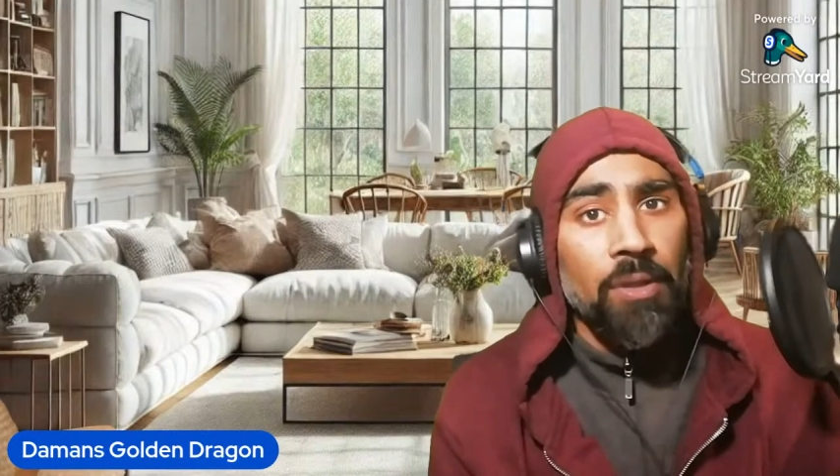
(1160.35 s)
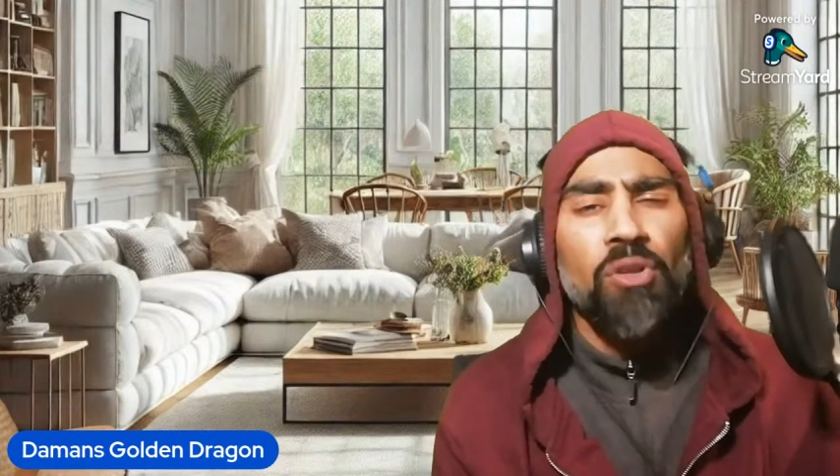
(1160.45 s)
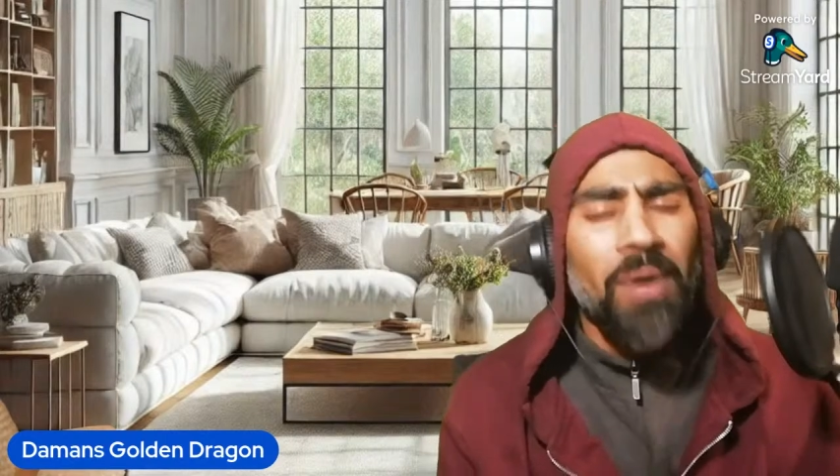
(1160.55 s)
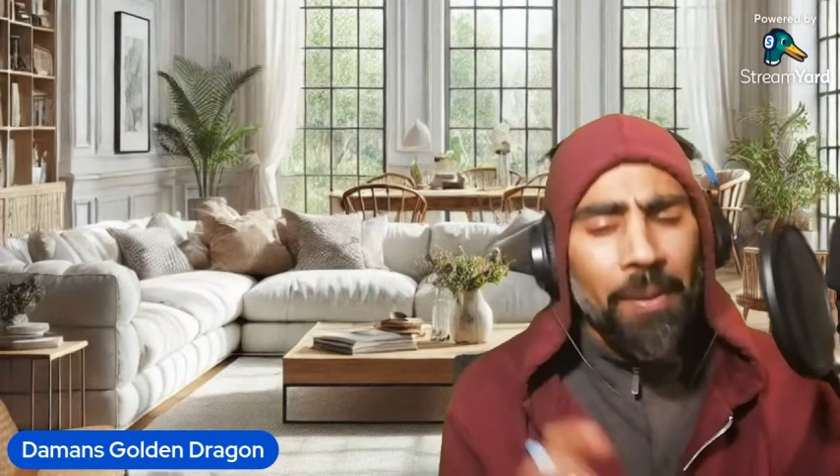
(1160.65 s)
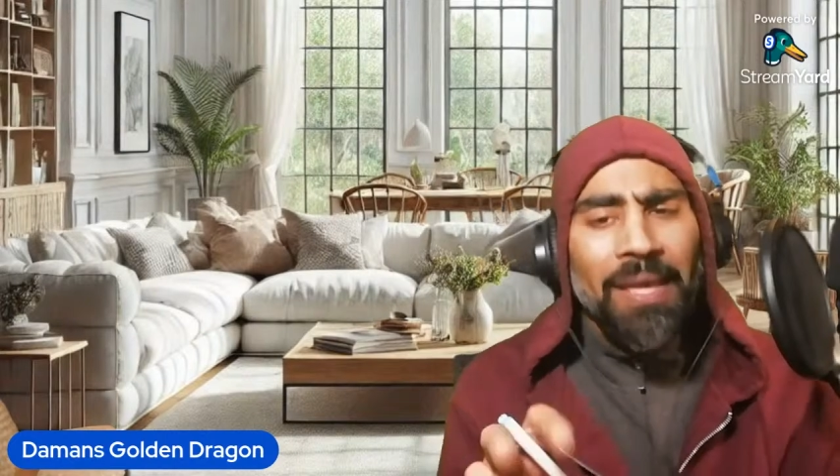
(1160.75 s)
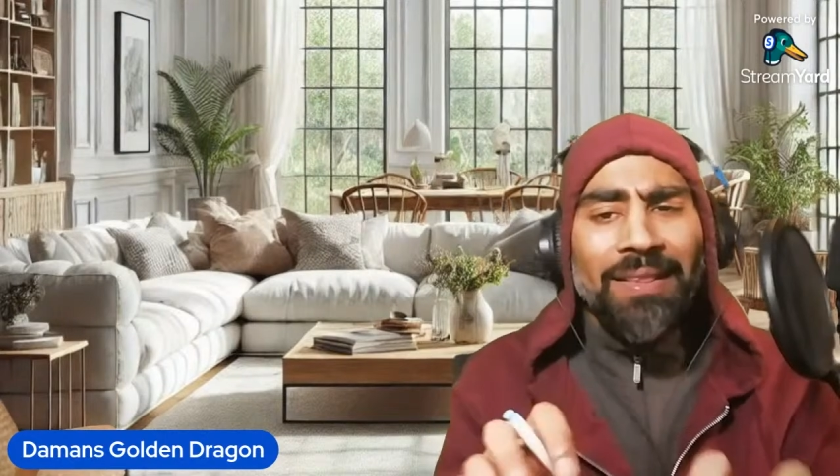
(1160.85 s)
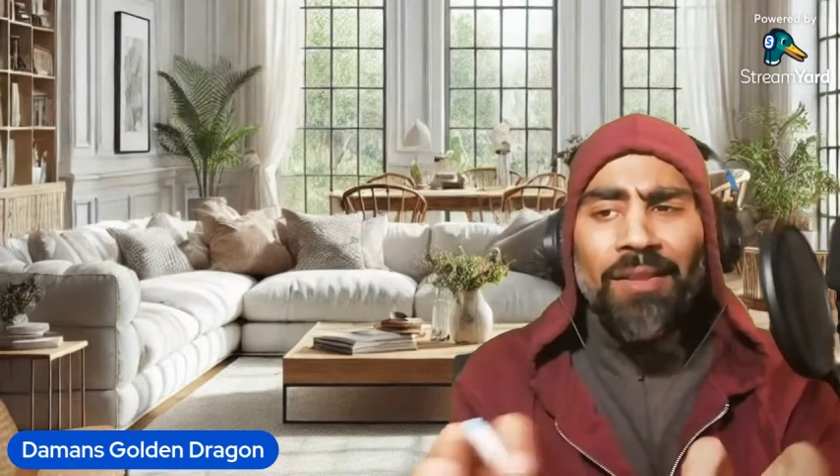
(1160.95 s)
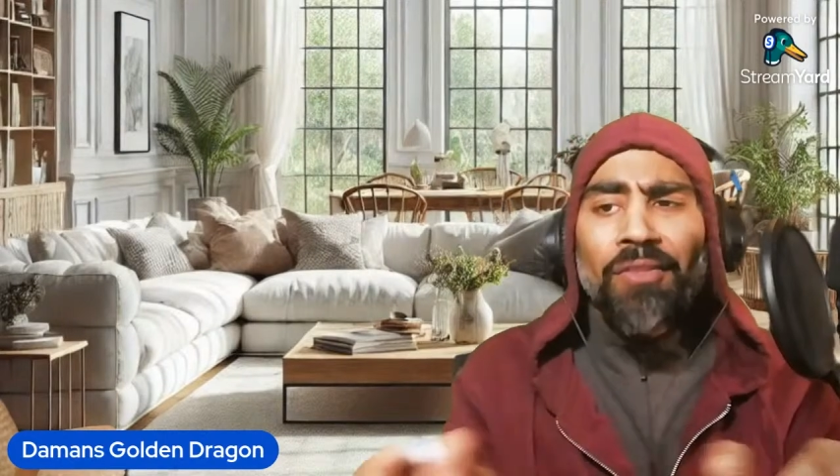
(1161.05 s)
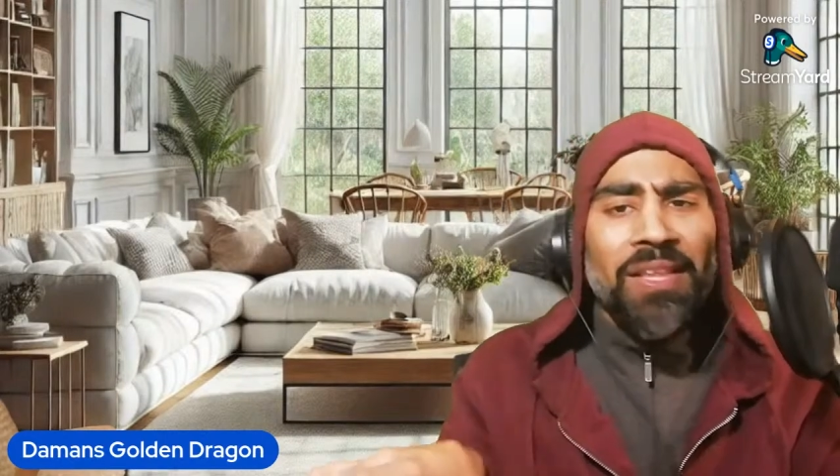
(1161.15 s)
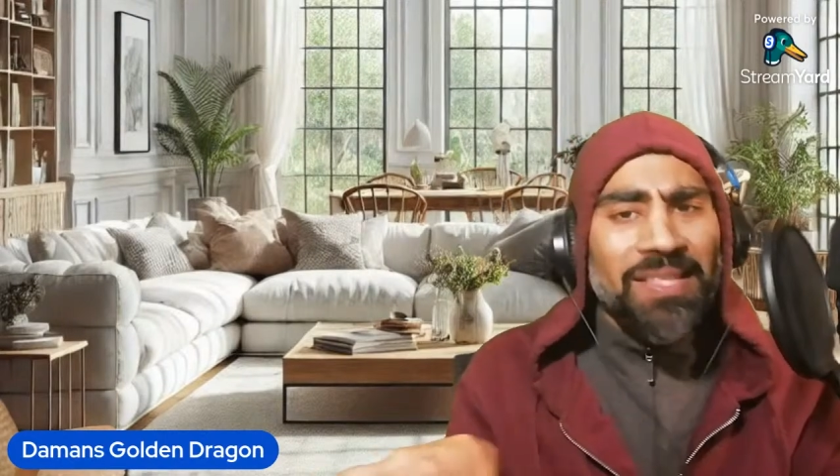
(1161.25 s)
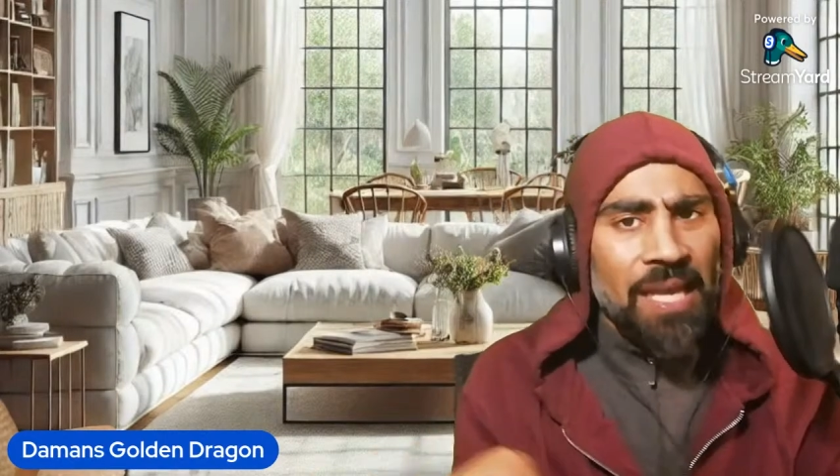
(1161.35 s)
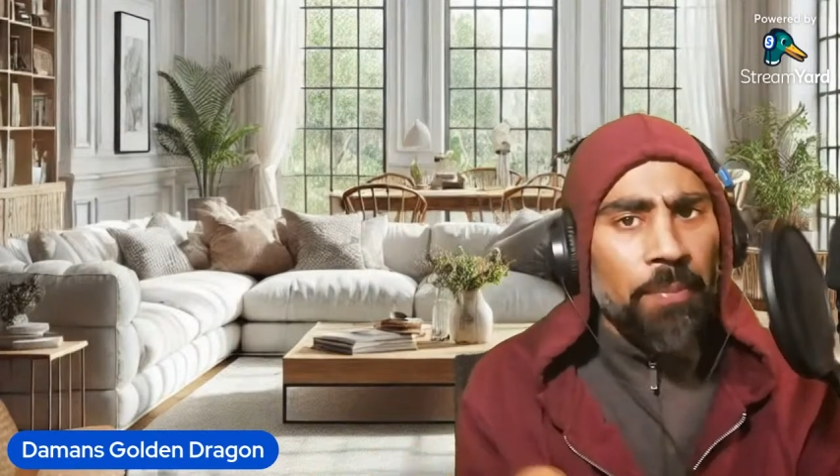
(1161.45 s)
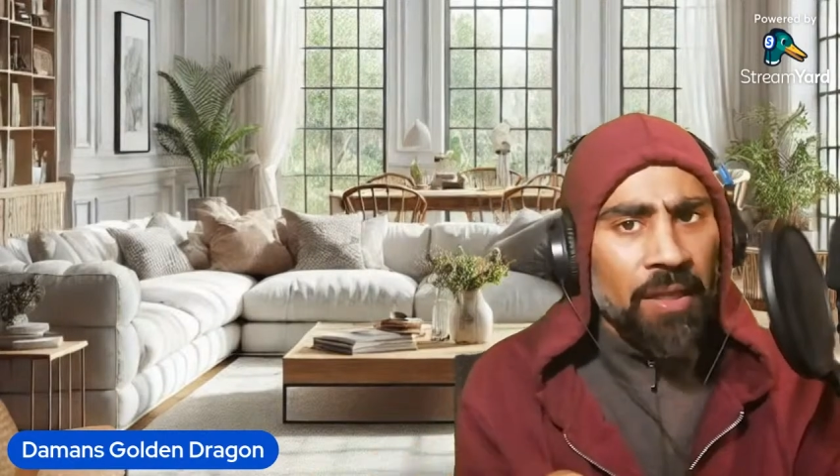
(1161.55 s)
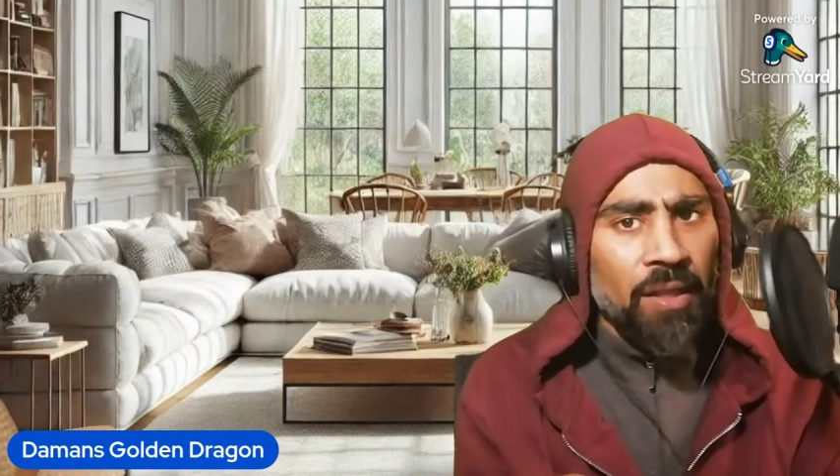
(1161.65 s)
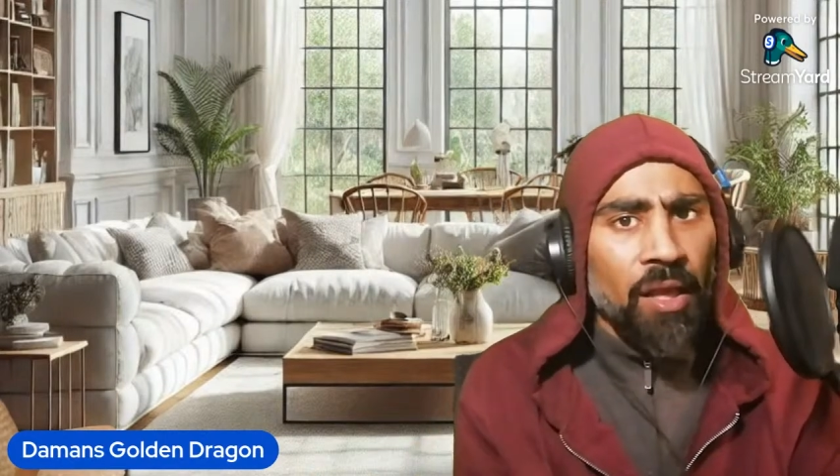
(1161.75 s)
You might make little things happen
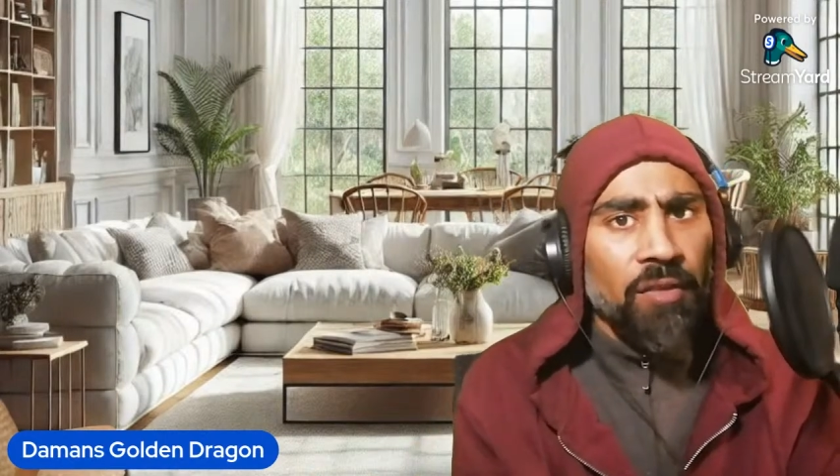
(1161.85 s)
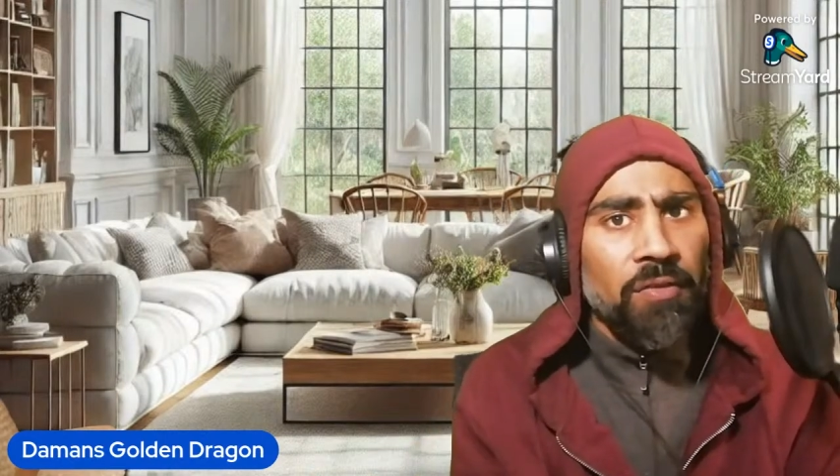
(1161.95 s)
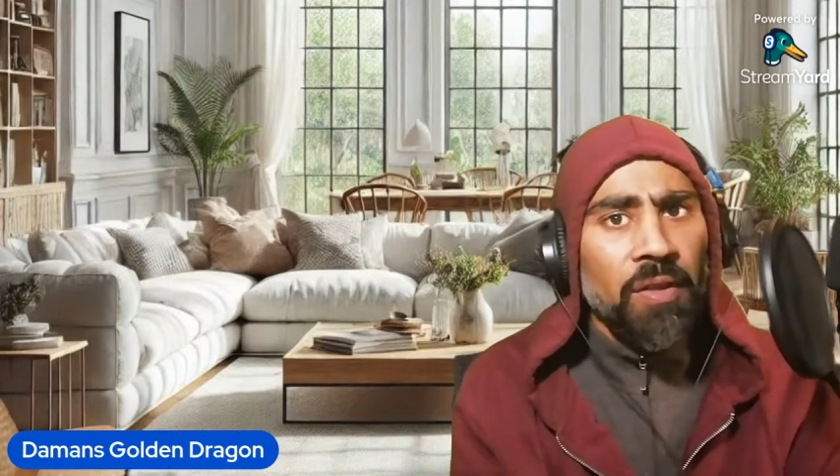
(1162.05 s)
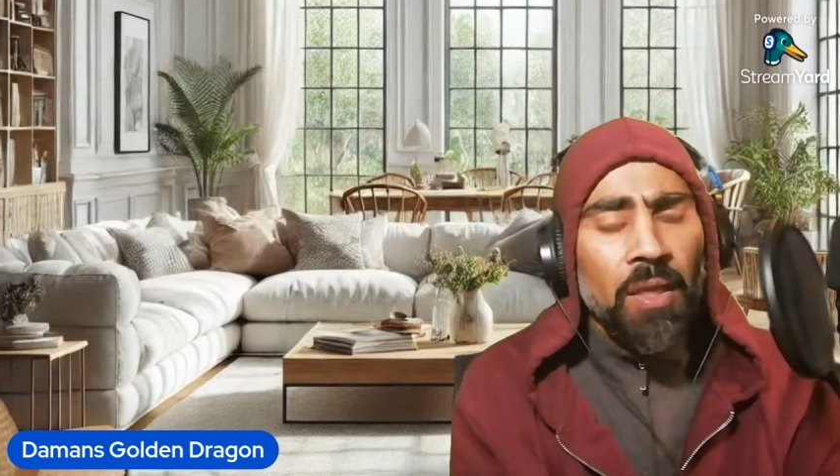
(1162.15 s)
in life,